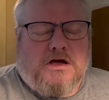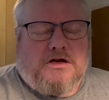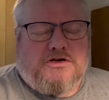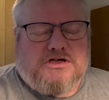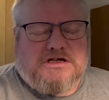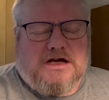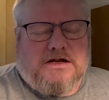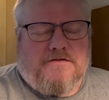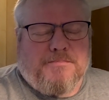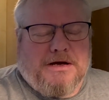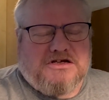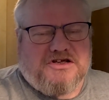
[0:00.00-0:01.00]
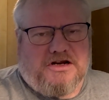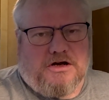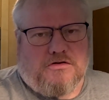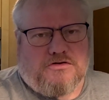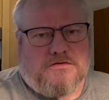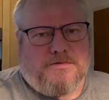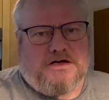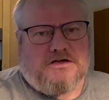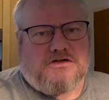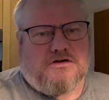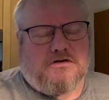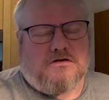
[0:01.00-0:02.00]
and she's kind of passing it on to me.
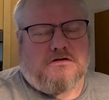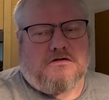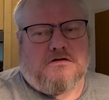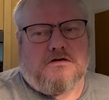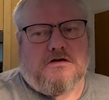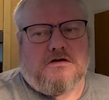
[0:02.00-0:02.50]
So